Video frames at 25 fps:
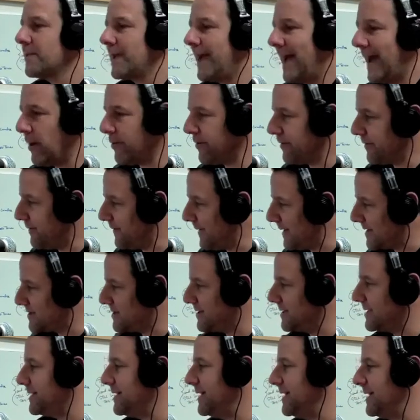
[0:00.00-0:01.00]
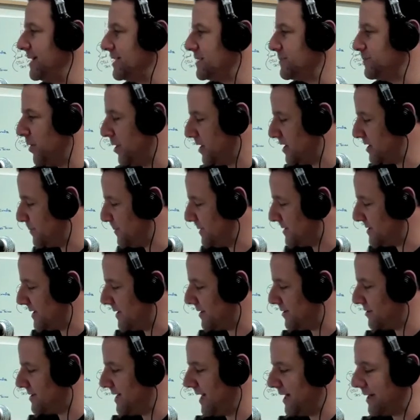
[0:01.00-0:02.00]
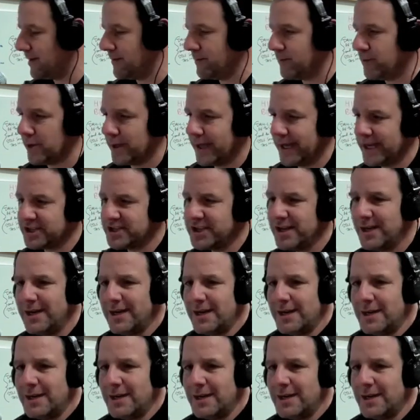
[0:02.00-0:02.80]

how it affects the kids, punishments that are taking place.